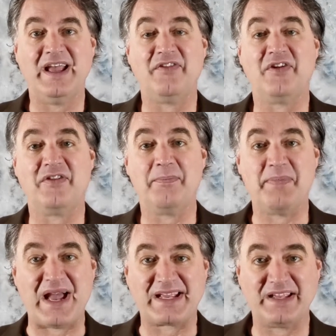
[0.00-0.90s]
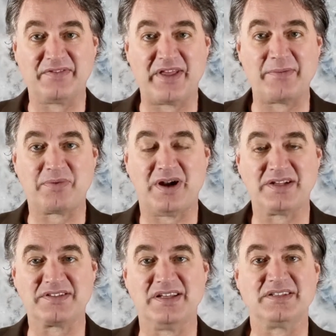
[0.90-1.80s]
And on the back end of that
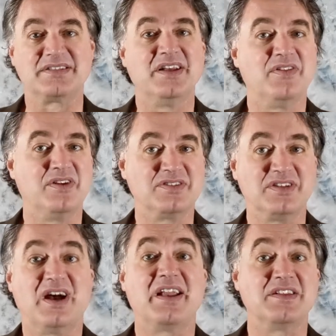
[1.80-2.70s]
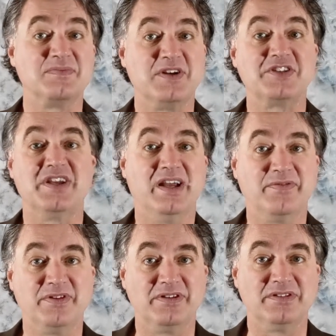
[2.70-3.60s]
process, there's not as much
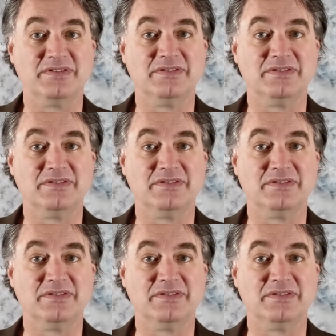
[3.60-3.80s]
effort.